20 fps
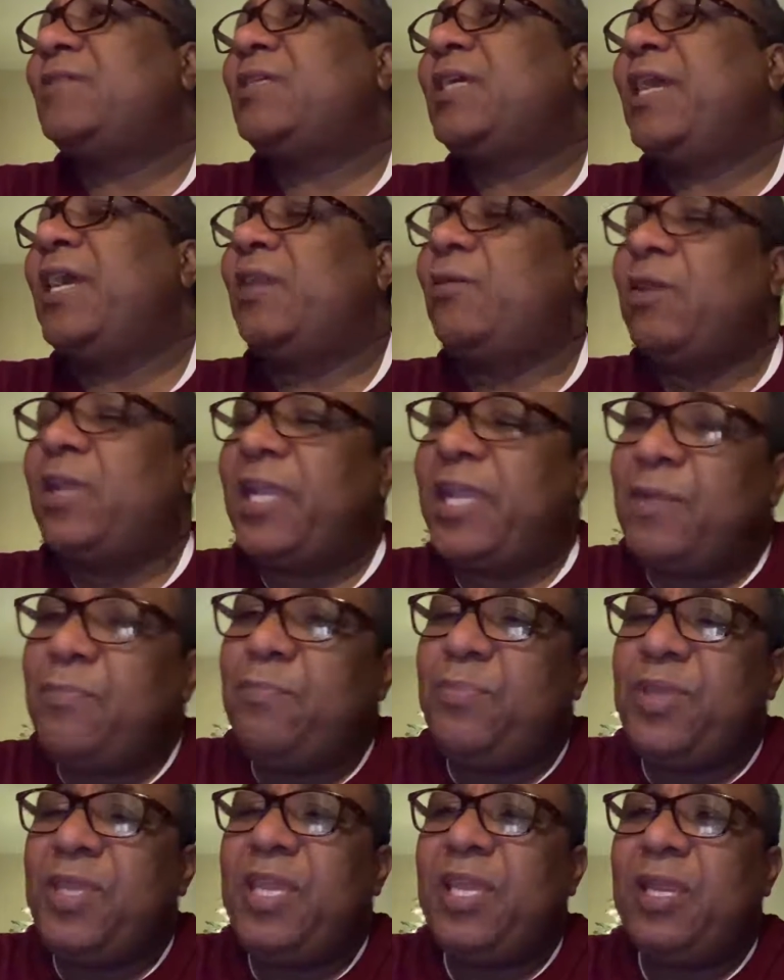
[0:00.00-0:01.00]

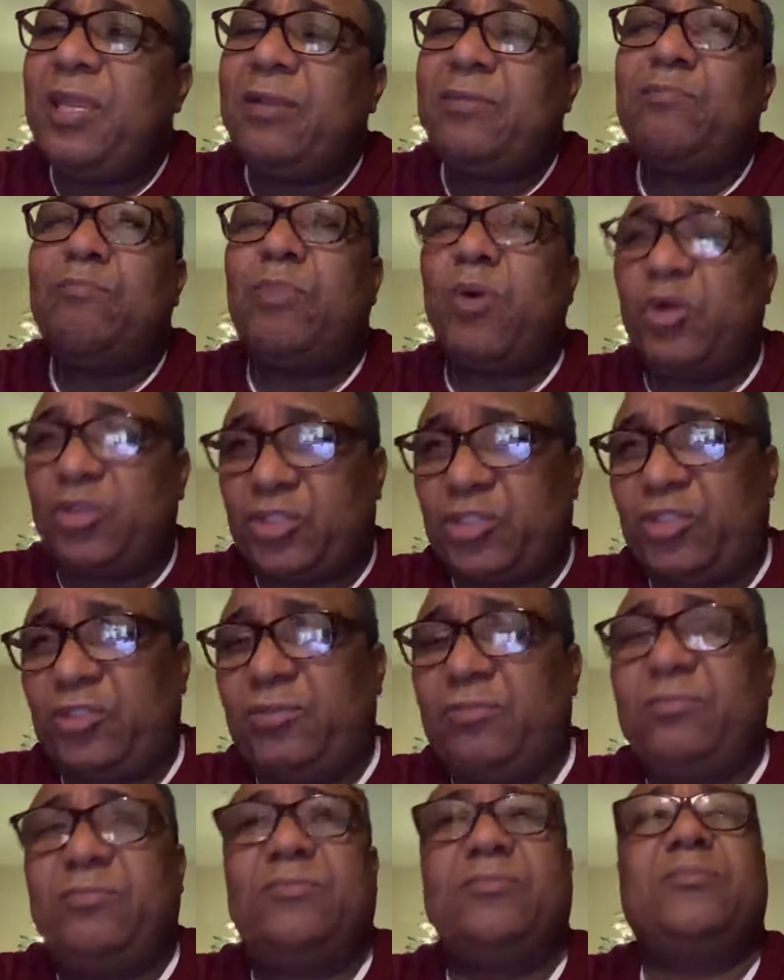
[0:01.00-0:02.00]
NPA boss,
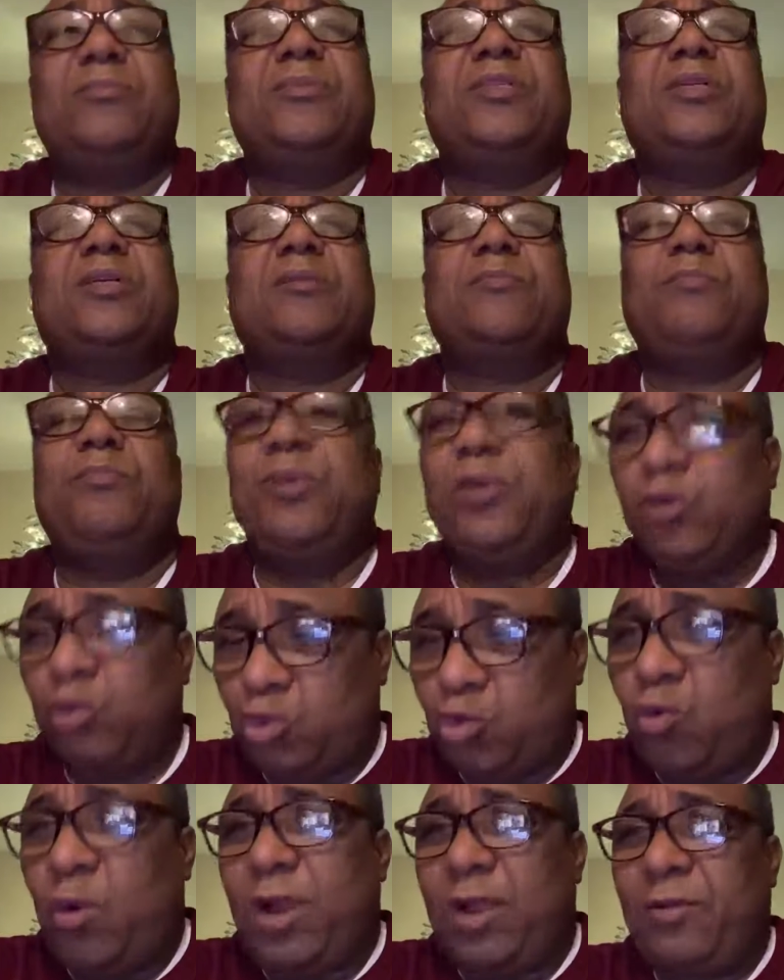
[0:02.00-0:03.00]
Bill
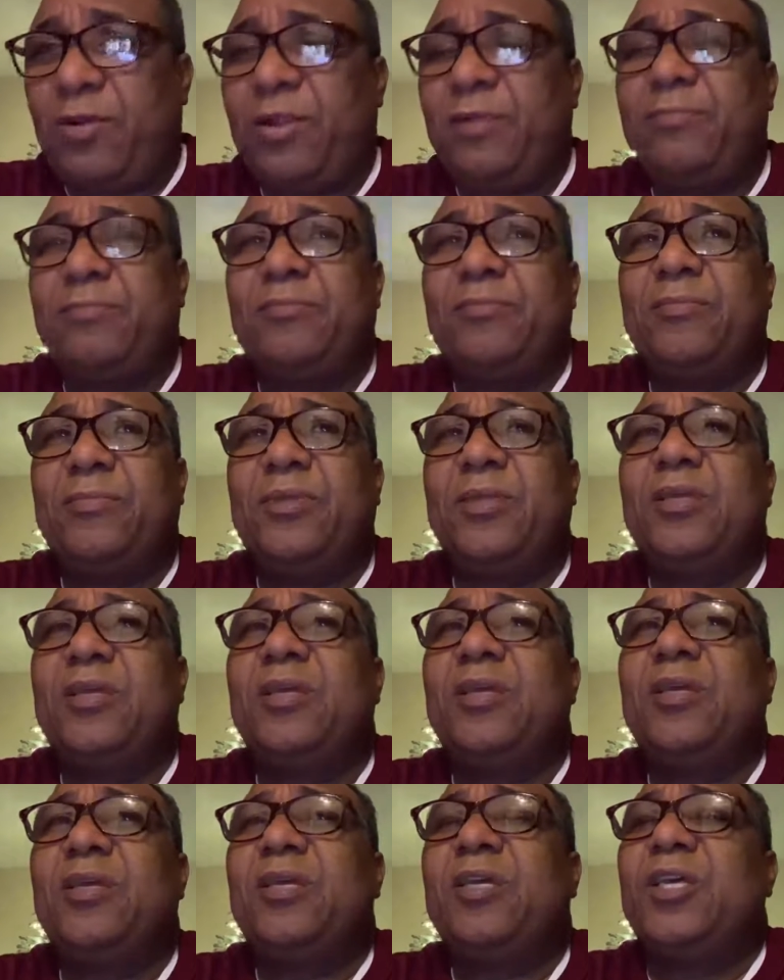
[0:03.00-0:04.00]
Twari,
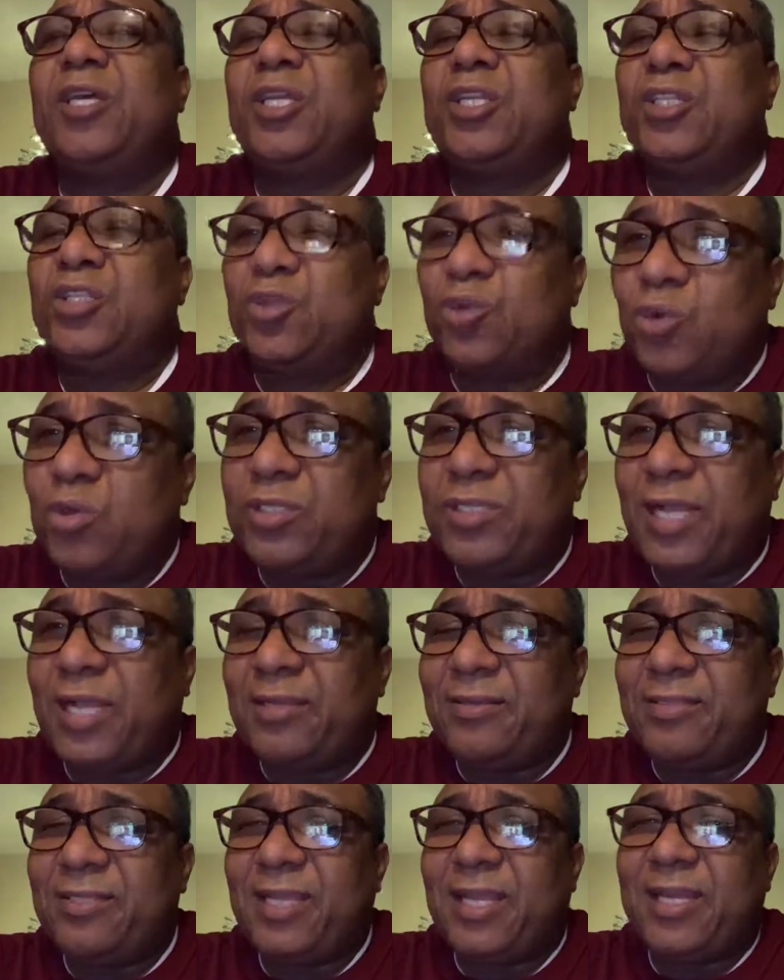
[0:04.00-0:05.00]
told
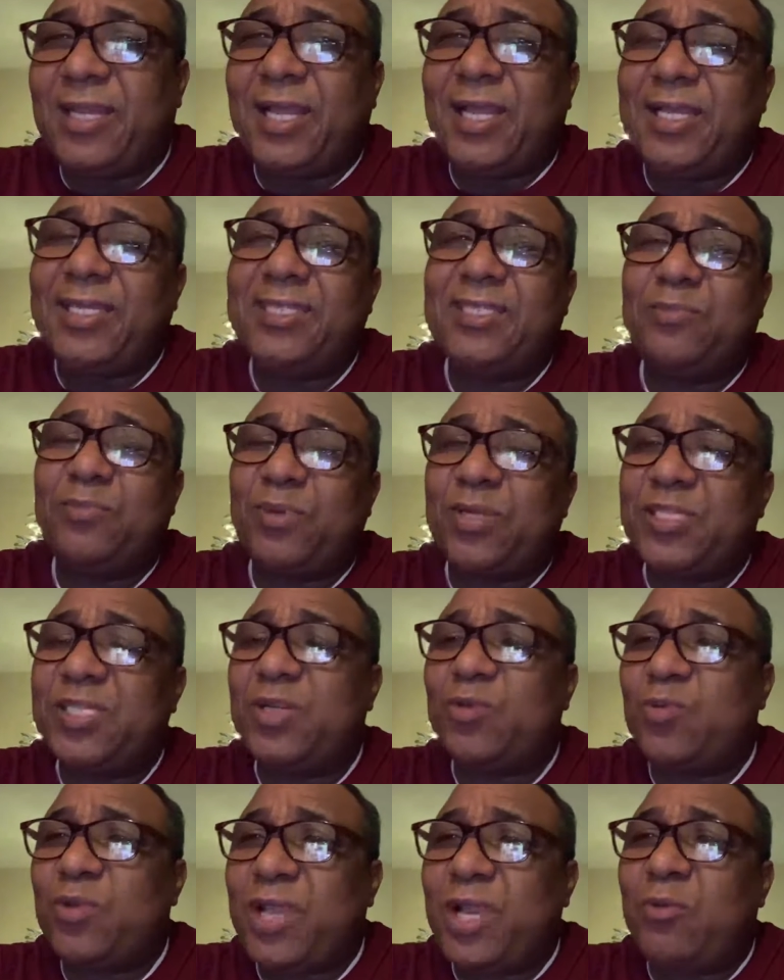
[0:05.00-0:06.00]
Silencer that, listen,
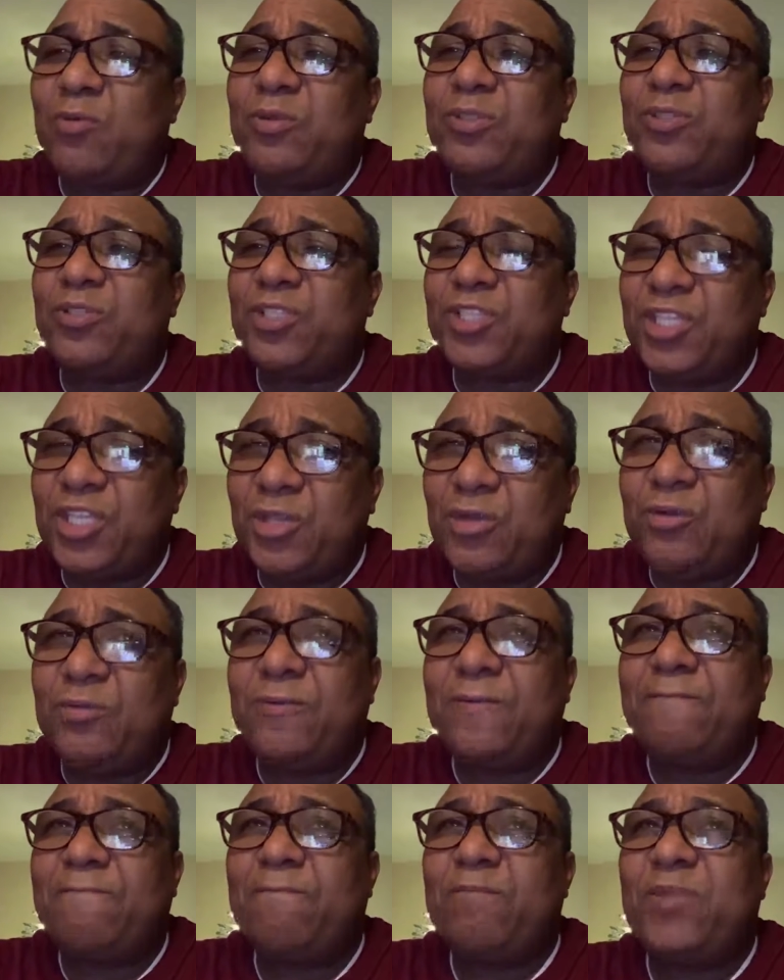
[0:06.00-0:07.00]
President Weah, I want to see you.
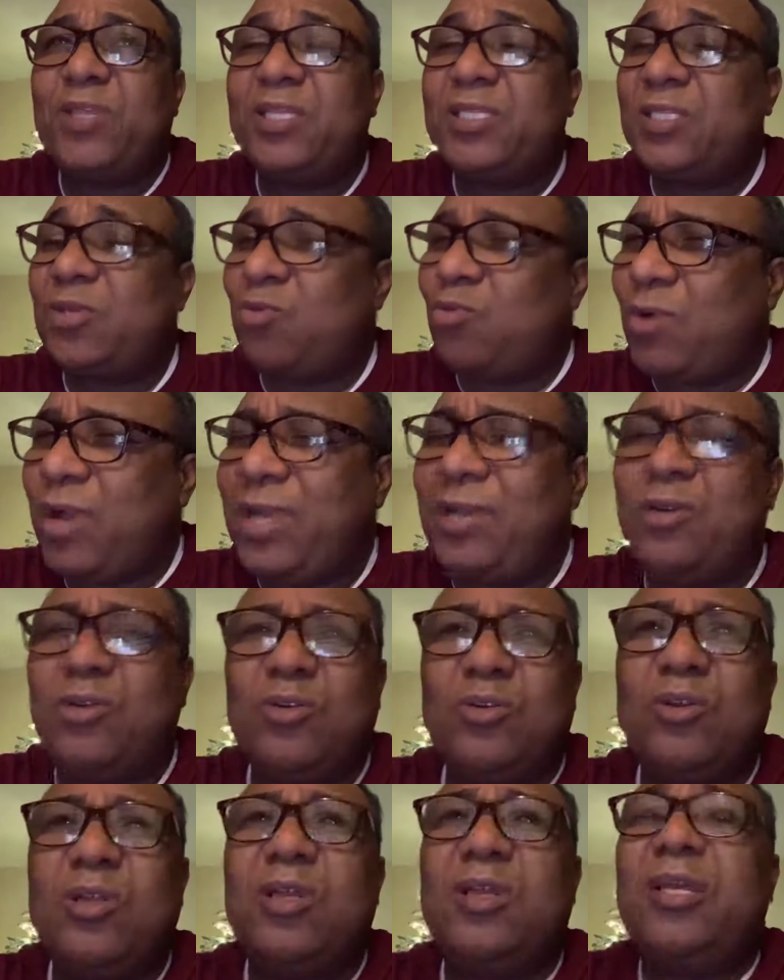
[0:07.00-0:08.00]
He said, what?
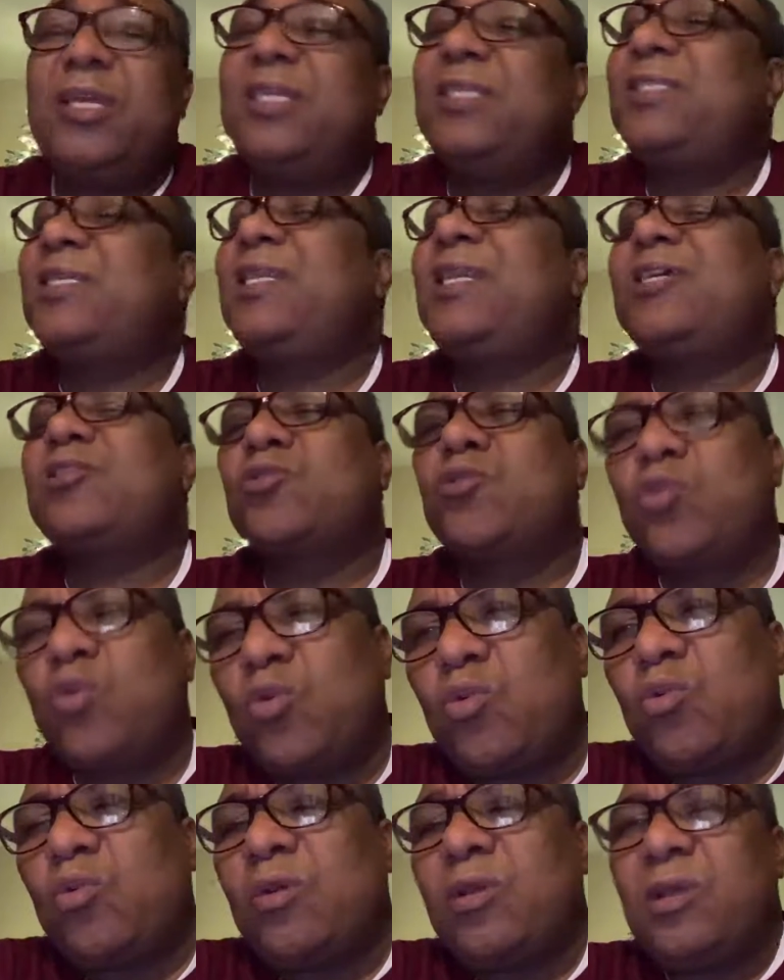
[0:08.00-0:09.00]
No. He said, let's
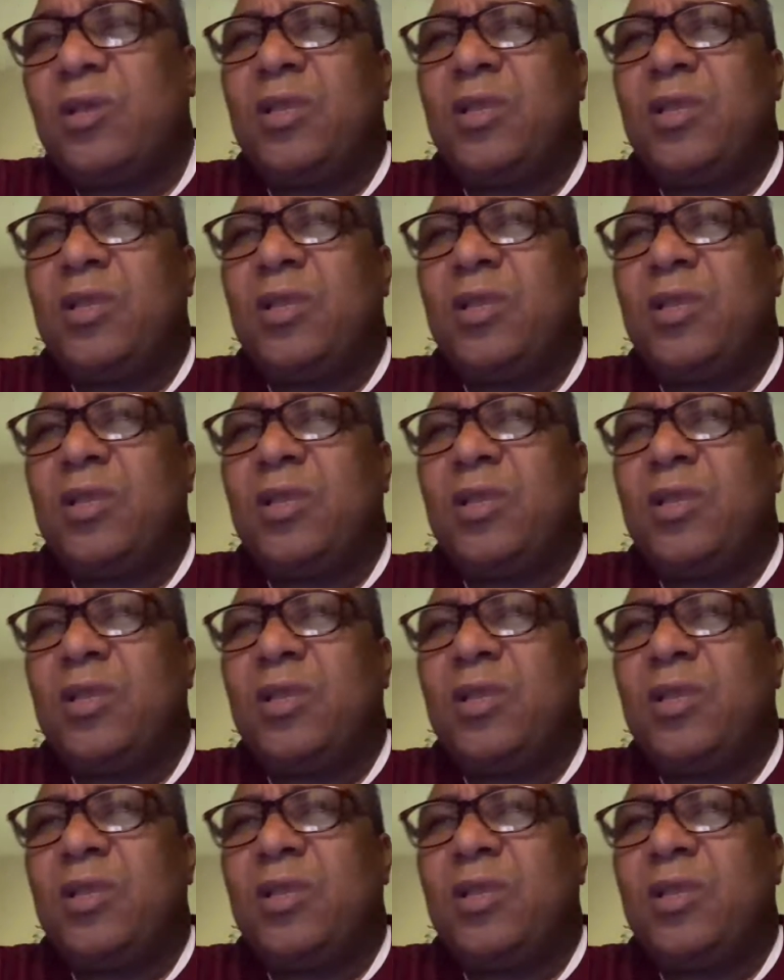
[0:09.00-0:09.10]
go.